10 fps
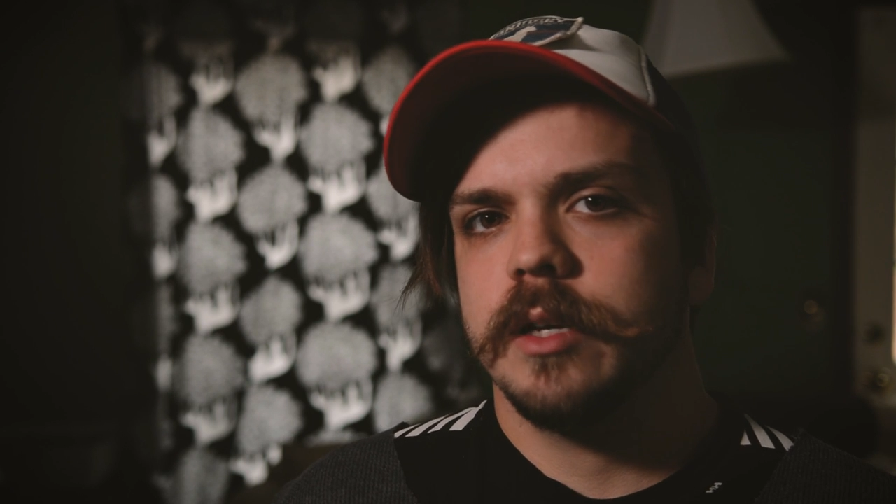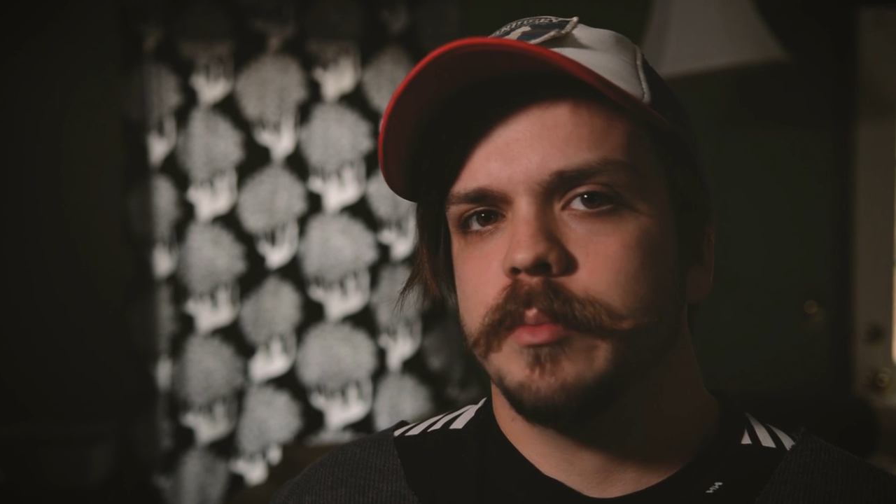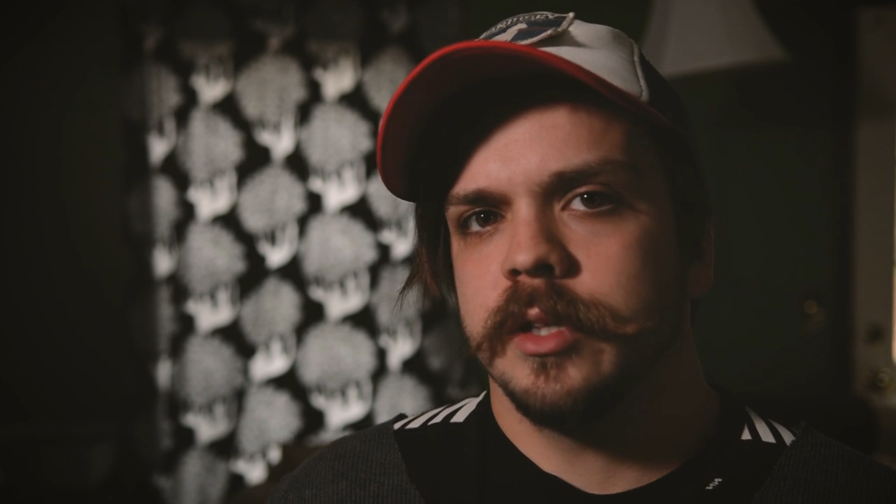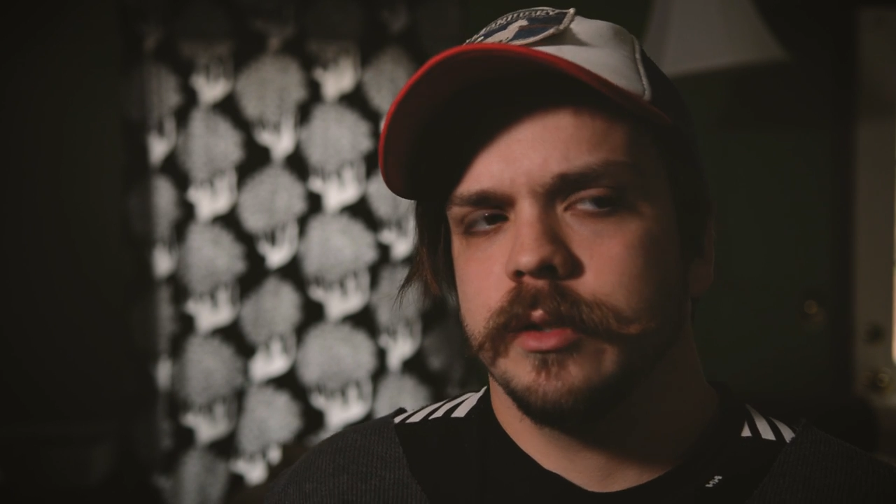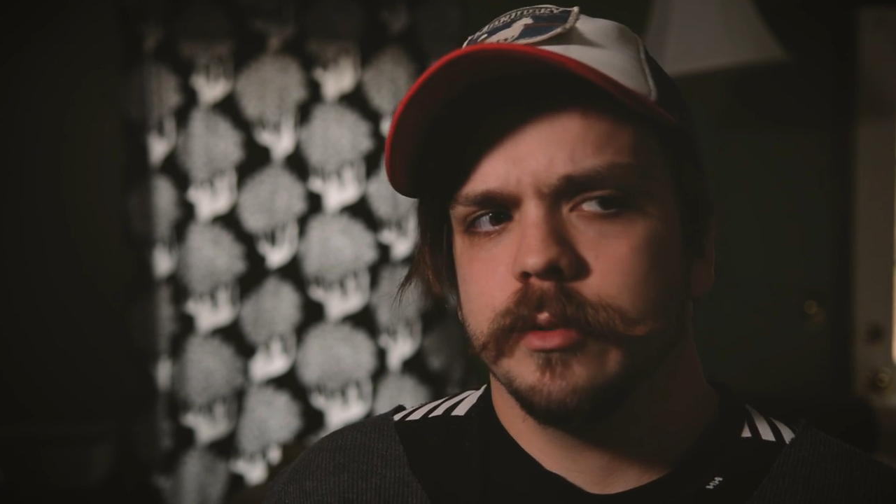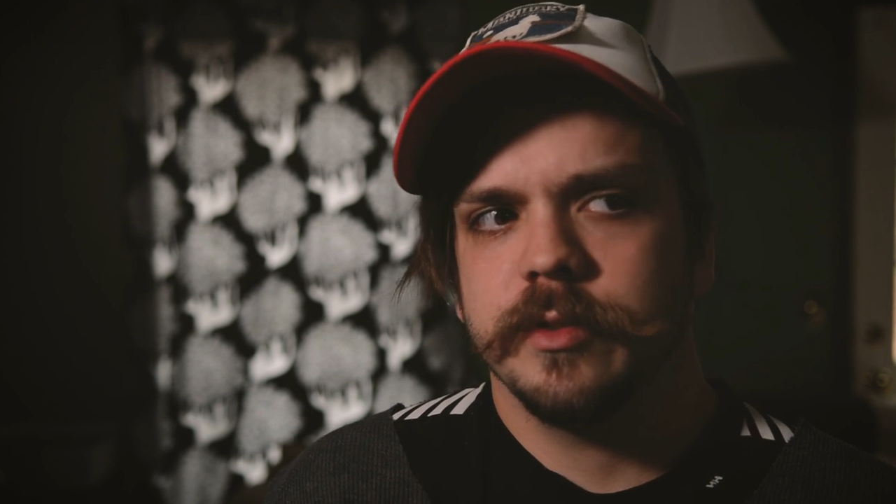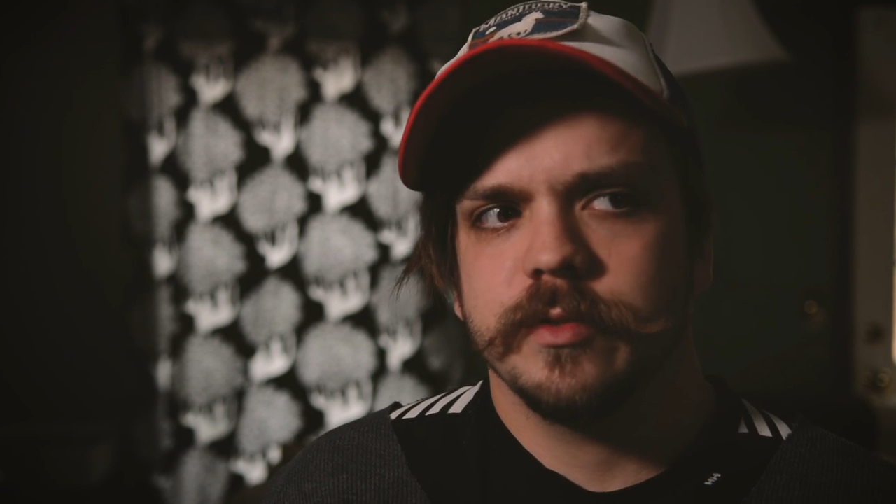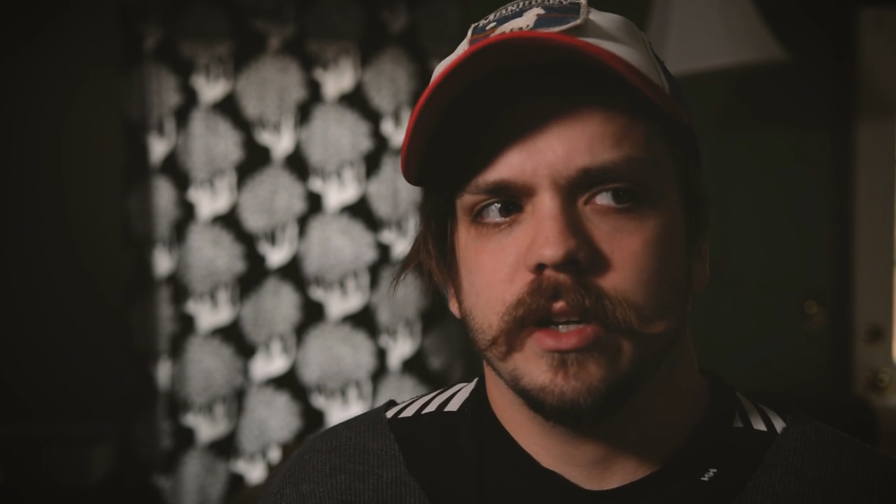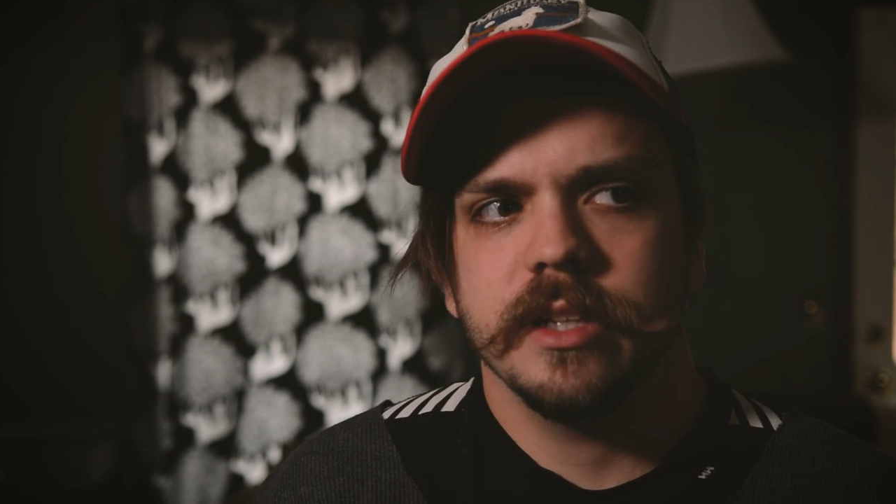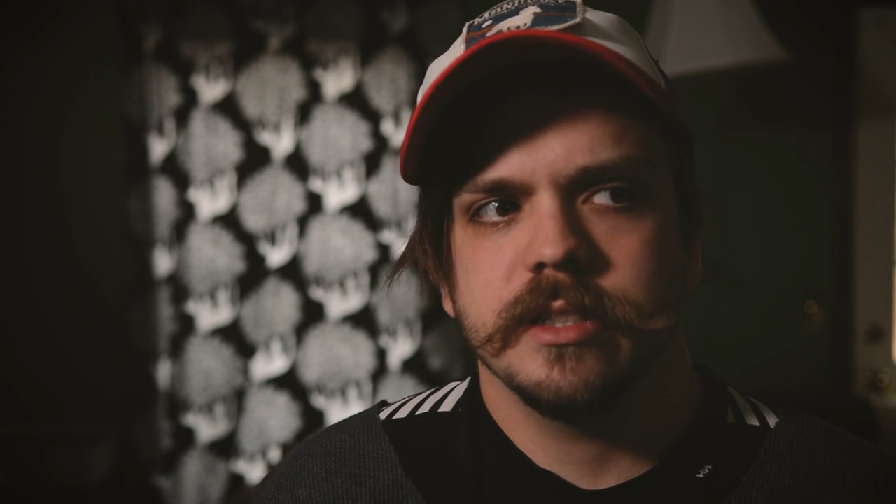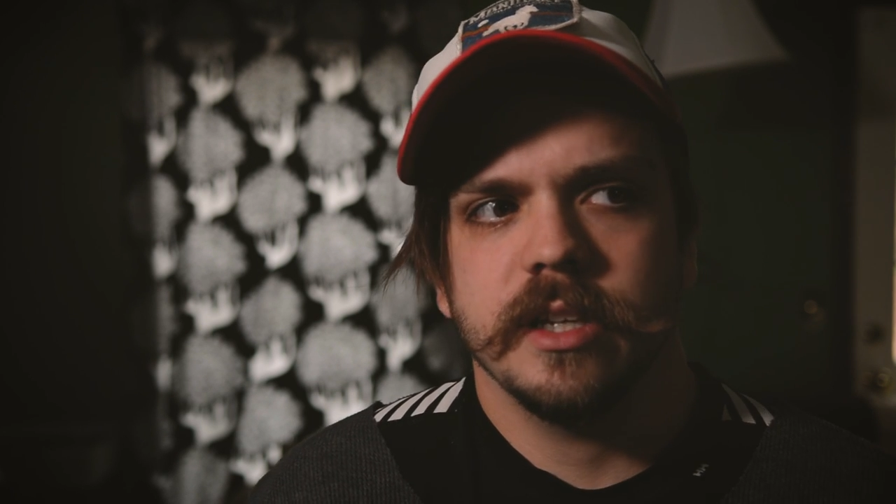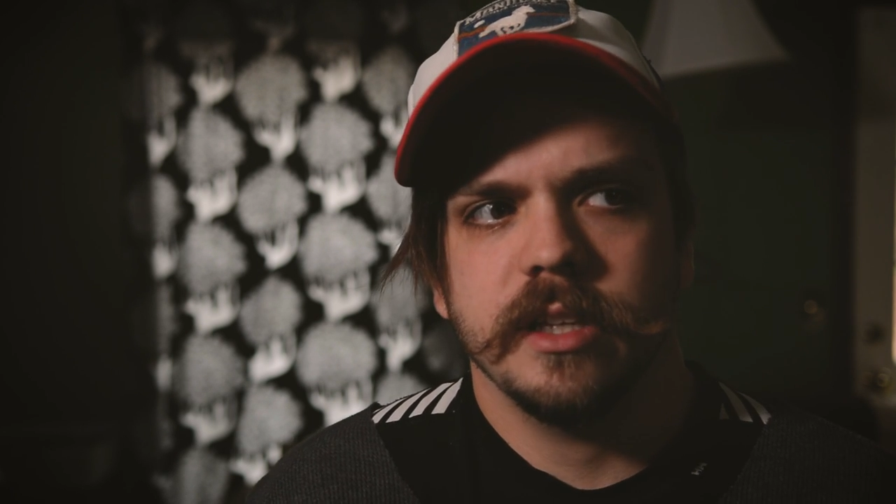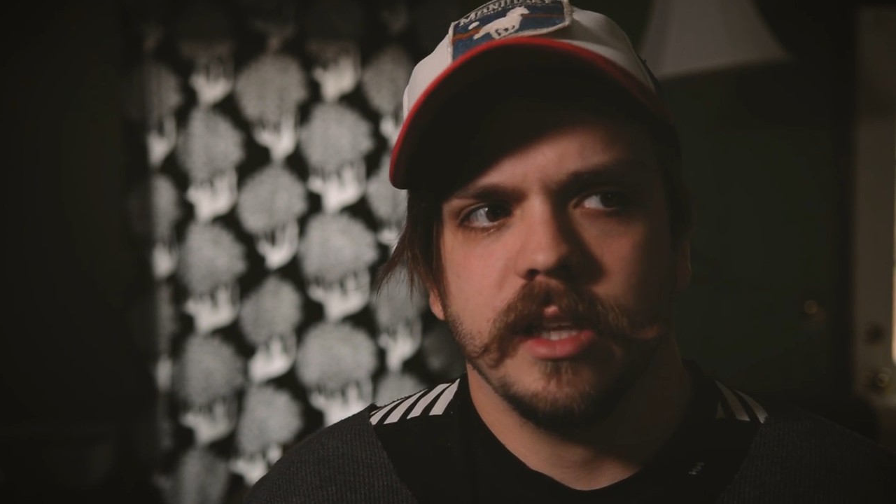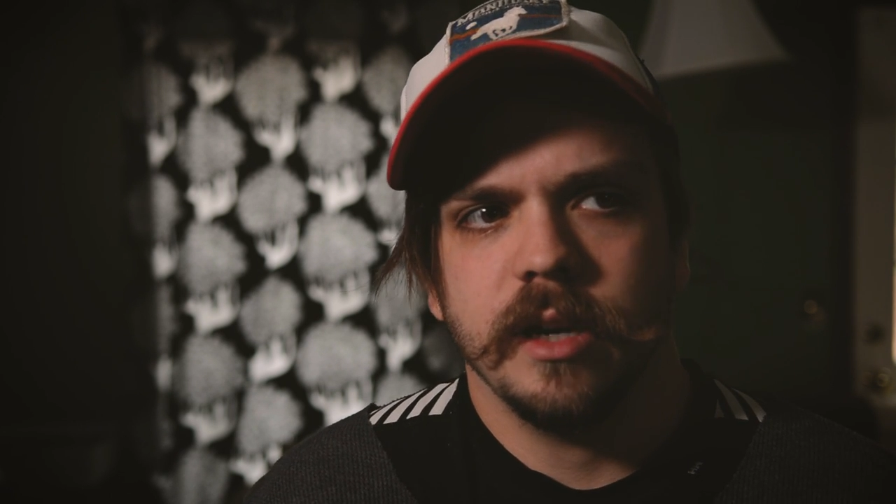up a group of friends that